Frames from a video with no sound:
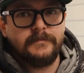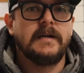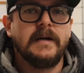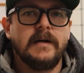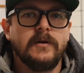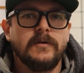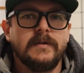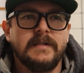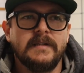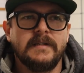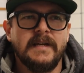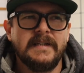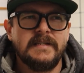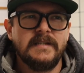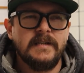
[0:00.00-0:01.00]
Now, in
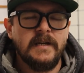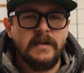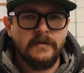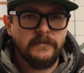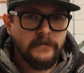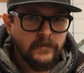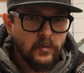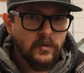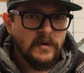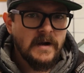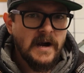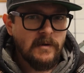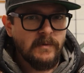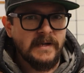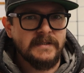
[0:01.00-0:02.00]
1984,
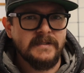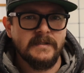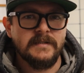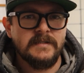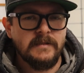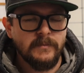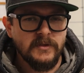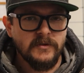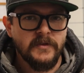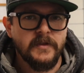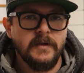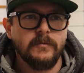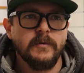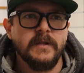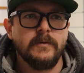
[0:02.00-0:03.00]
Hot Rod did a similar
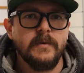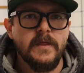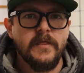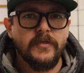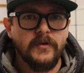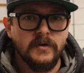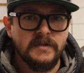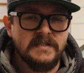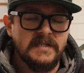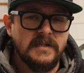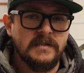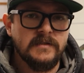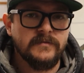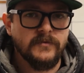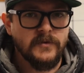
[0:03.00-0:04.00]
thing where they went
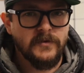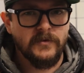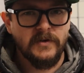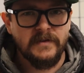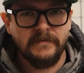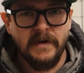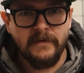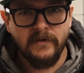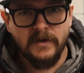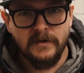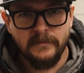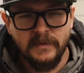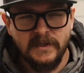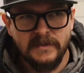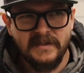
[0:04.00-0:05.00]
13s for
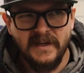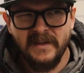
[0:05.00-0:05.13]
$3,500.